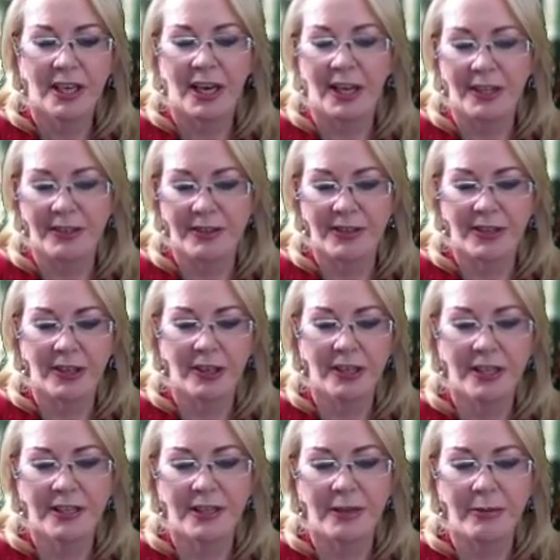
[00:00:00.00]
and
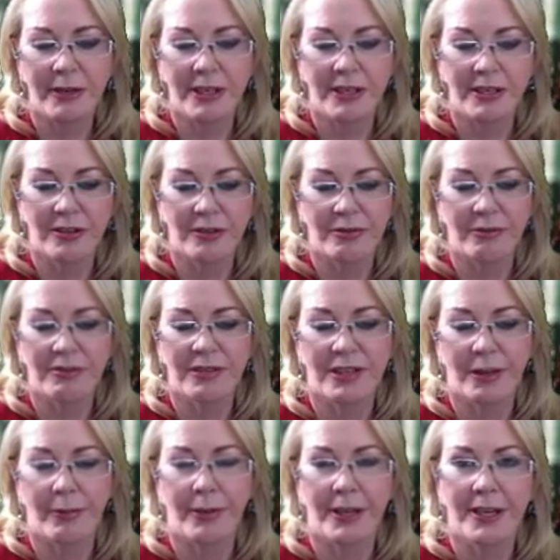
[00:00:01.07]
certainly some issues with
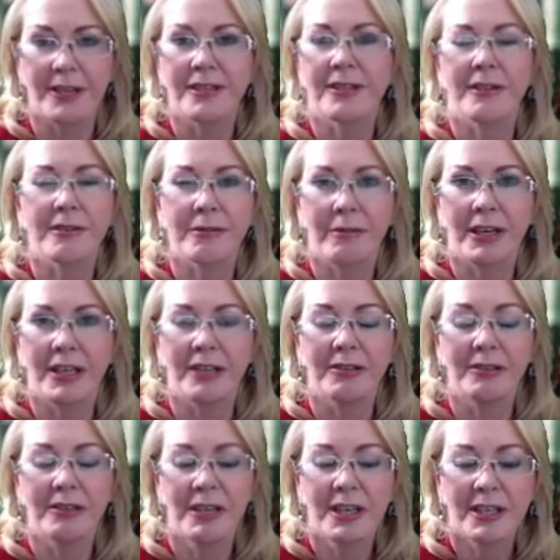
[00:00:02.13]
siblings as
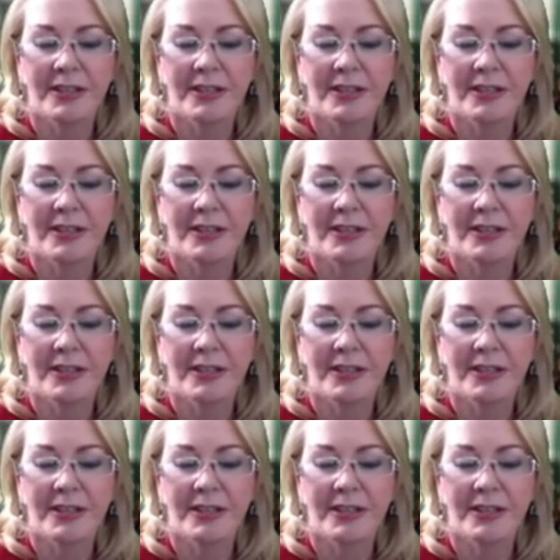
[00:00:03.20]
well.